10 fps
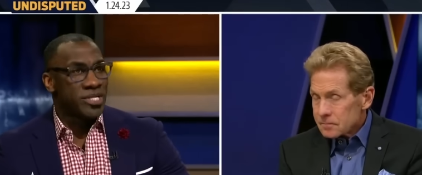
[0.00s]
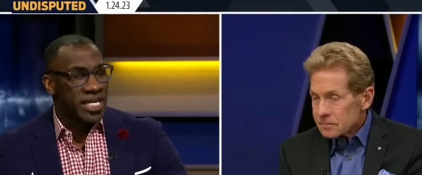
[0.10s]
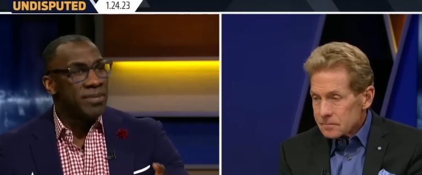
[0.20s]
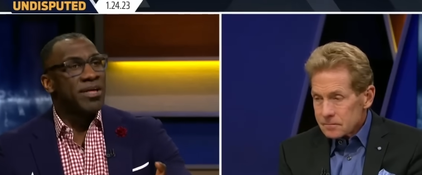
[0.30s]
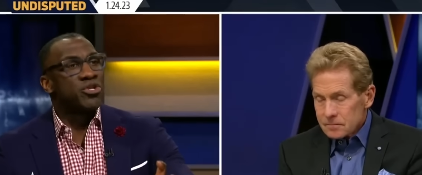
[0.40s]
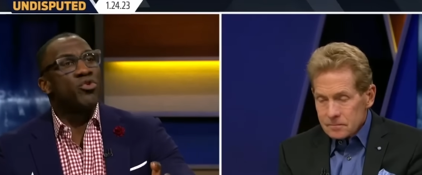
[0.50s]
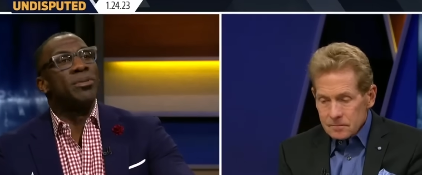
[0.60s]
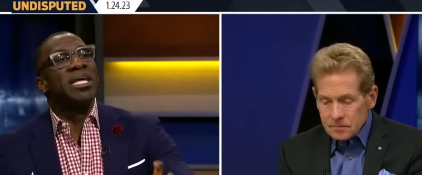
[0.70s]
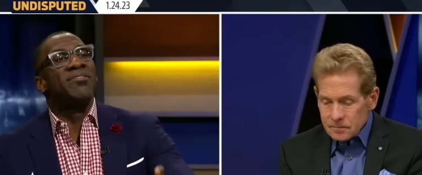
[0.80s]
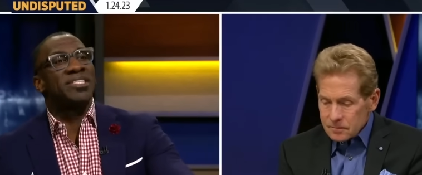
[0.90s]
Speaker 1: team that you
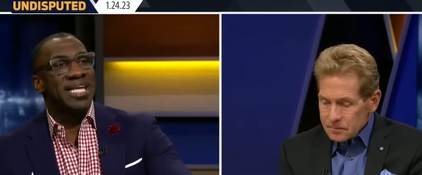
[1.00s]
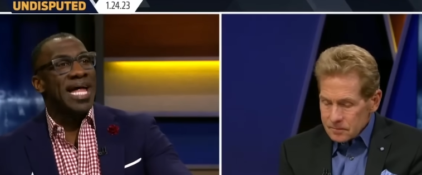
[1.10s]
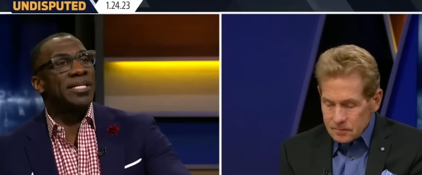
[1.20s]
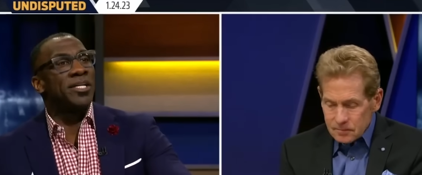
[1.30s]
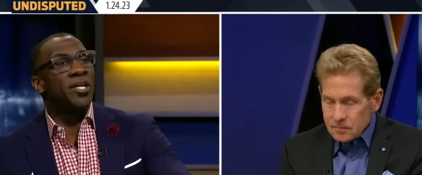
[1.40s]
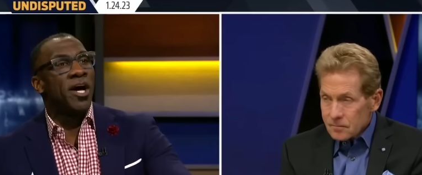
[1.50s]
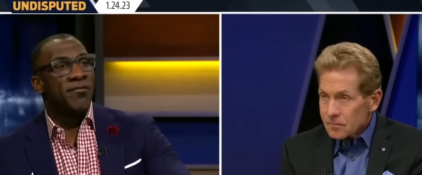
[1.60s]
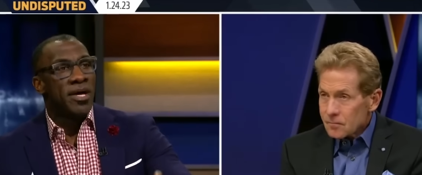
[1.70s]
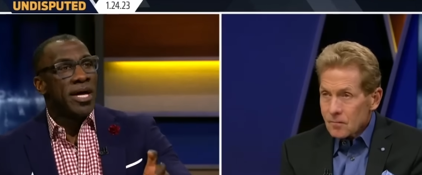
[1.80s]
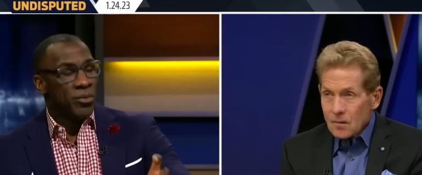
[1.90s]
believe is talented
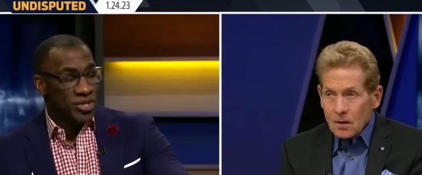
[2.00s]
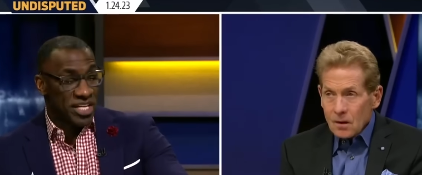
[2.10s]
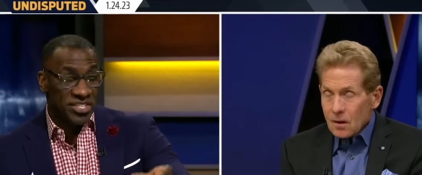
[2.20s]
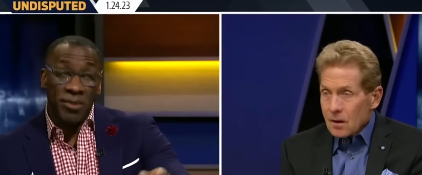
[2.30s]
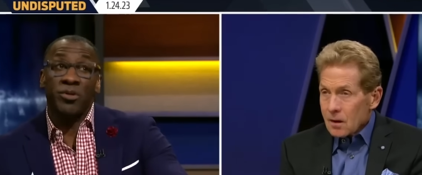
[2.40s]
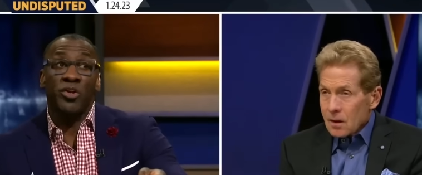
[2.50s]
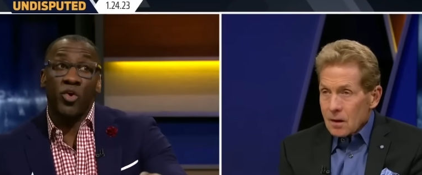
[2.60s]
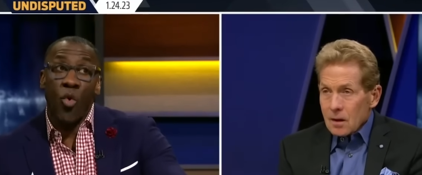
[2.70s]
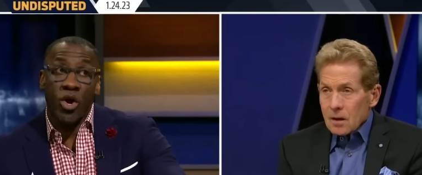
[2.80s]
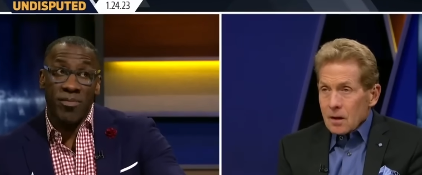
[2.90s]
enough, with the exception of
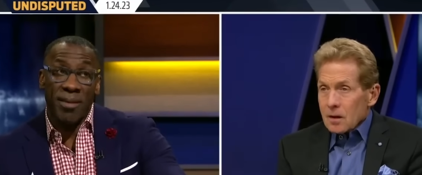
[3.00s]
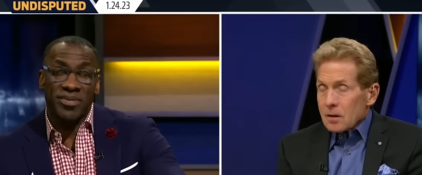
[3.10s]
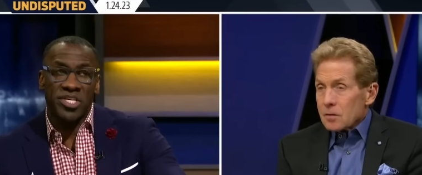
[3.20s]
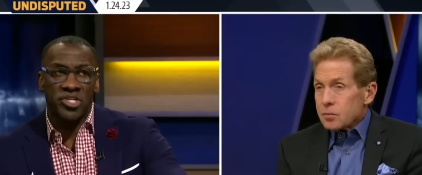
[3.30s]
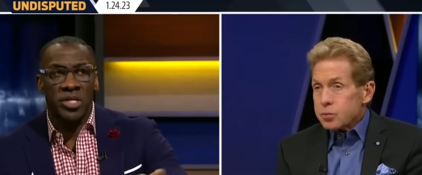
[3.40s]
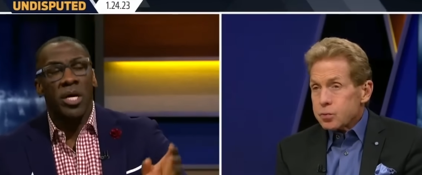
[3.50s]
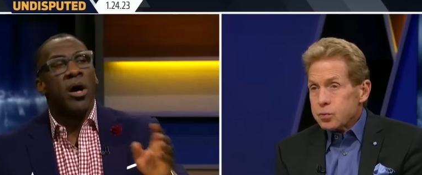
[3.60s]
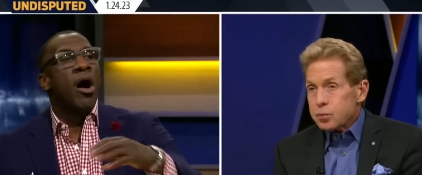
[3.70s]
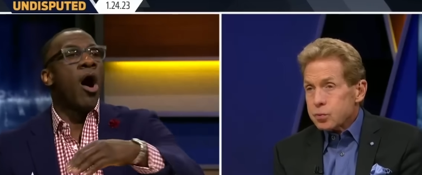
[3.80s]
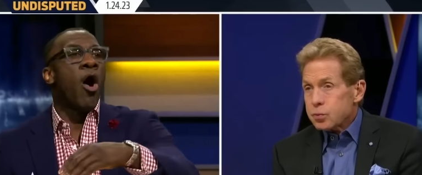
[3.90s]
the quarterback position,
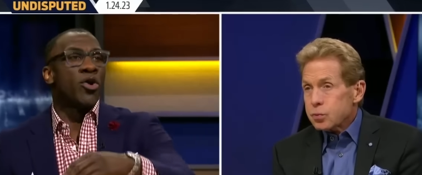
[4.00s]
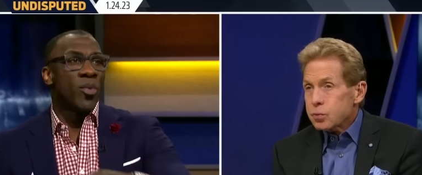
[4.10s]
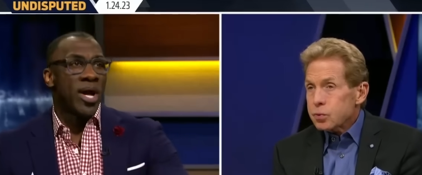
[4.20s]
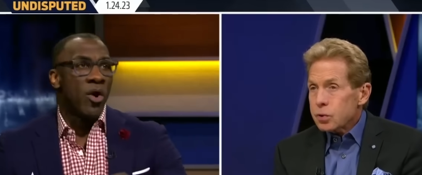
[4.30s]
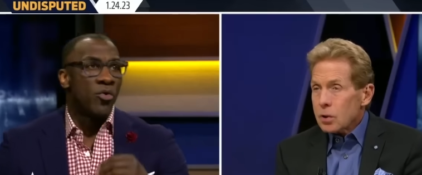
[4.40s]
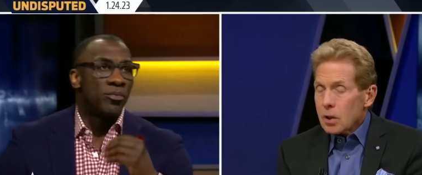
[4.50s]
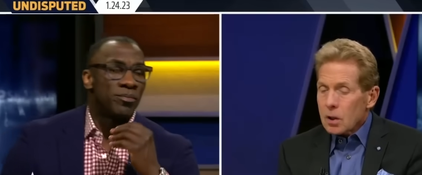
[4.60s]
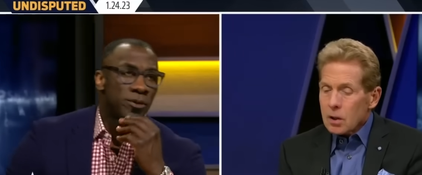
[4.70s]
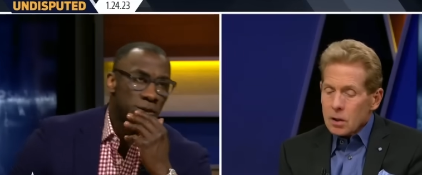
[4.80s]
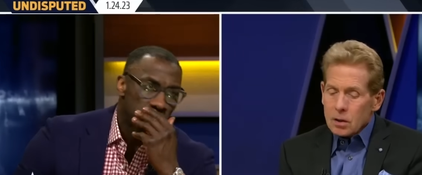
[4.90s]
all the way home?
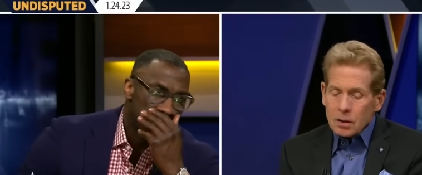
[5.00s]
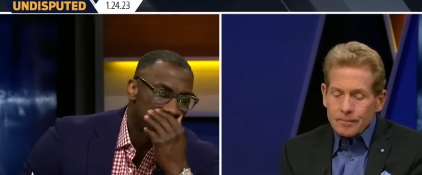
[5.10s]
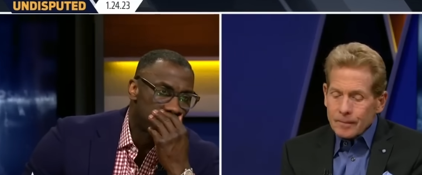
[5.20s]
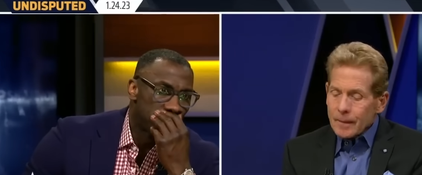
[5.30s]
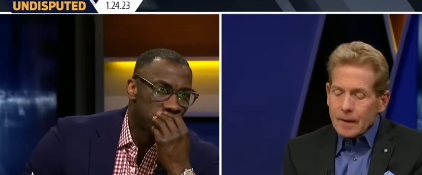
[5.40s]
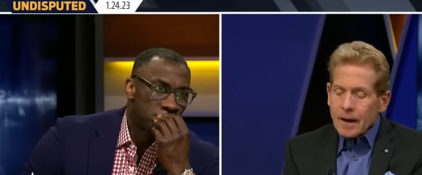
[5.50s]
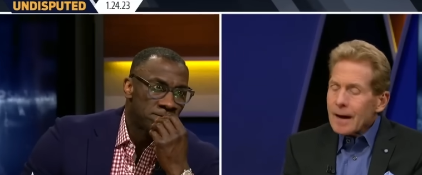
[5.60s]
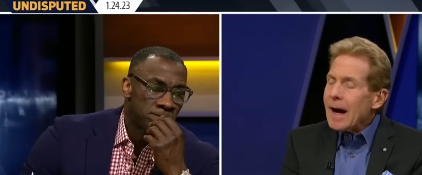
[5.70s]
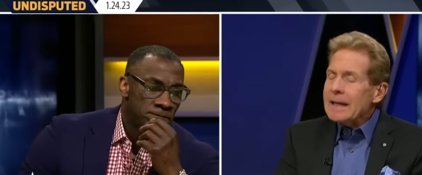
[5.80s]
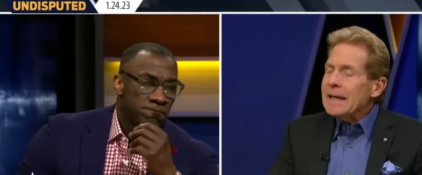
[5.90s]
Speaker 2: I,
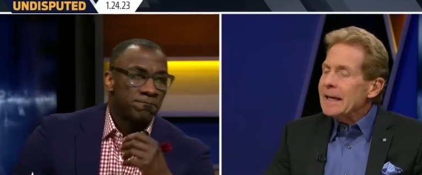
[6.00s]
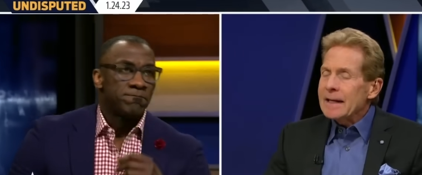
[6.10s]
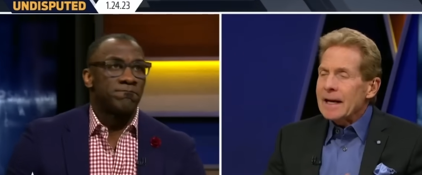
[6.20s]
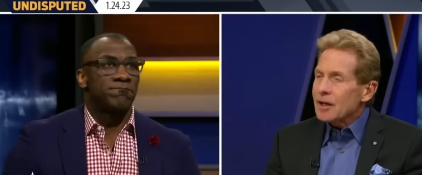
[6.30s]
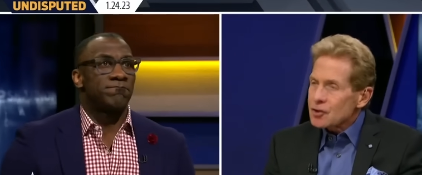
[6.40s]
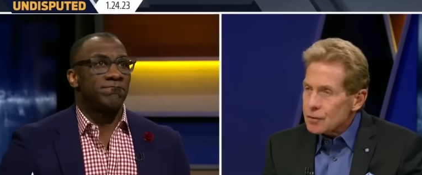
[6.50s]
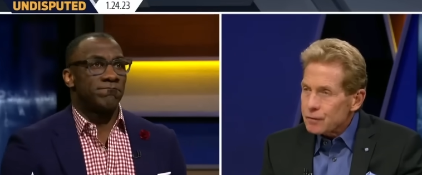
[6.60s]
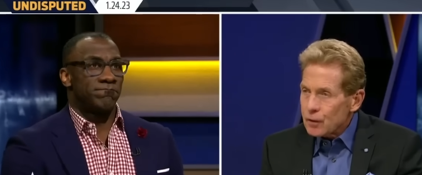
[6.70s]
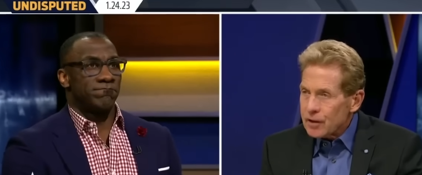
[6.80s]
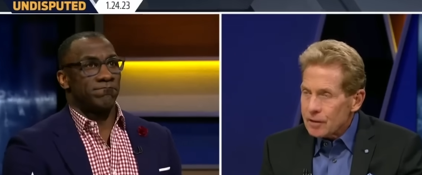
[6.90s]
I can't answer
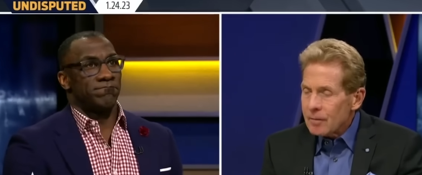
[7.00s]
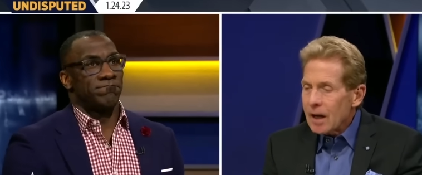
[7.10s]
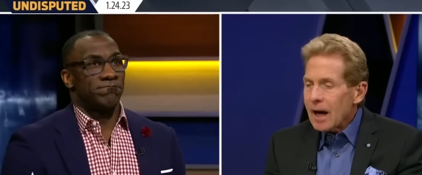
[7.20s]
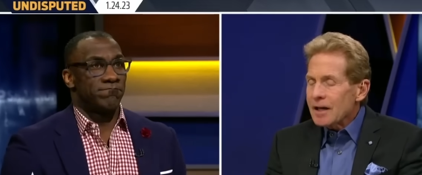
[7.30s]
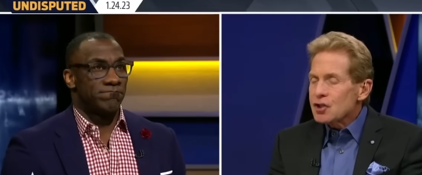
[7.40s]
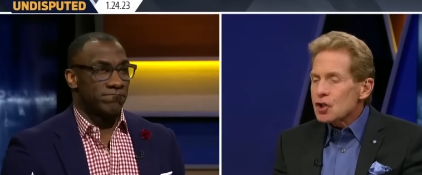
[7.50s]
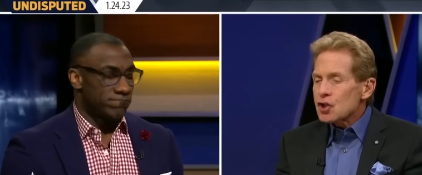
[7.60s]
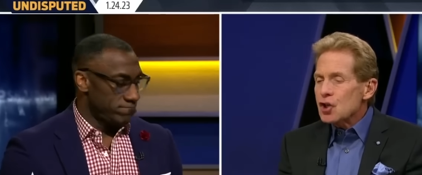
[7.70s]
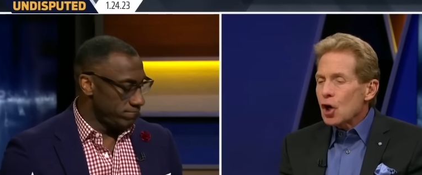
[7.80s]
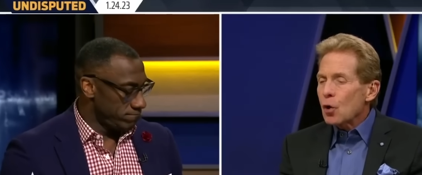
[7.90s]
for him. I
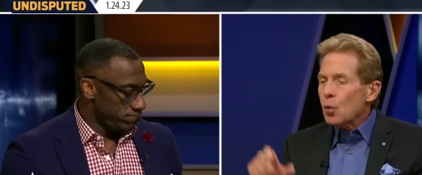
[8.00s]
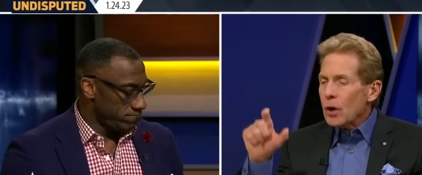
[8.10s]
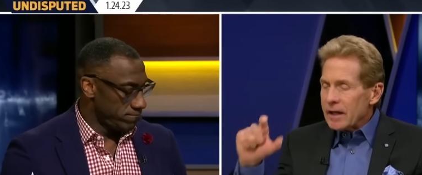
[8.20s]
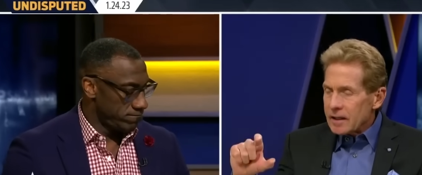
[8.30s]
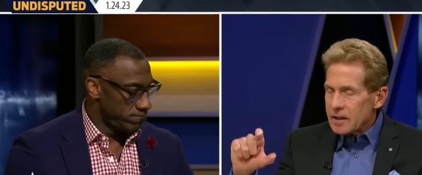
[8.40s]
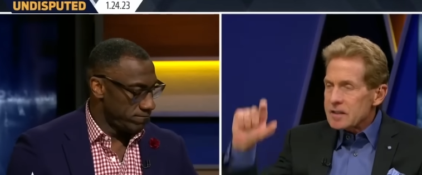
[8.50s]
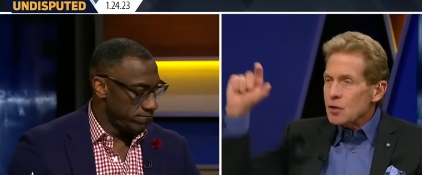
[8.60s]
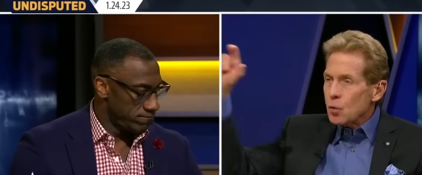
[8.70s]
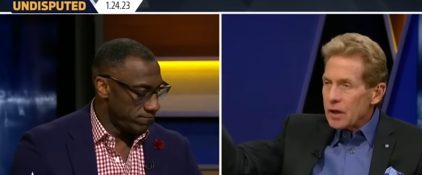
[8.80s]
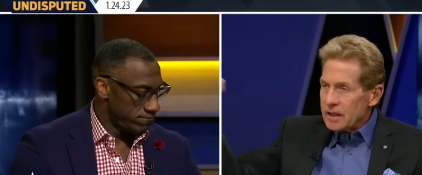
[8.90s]
just know what he is
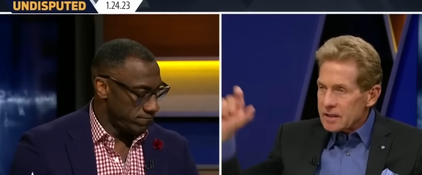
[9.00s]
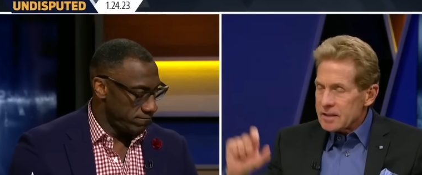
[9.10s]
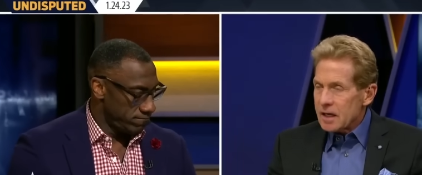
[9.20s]
and what he is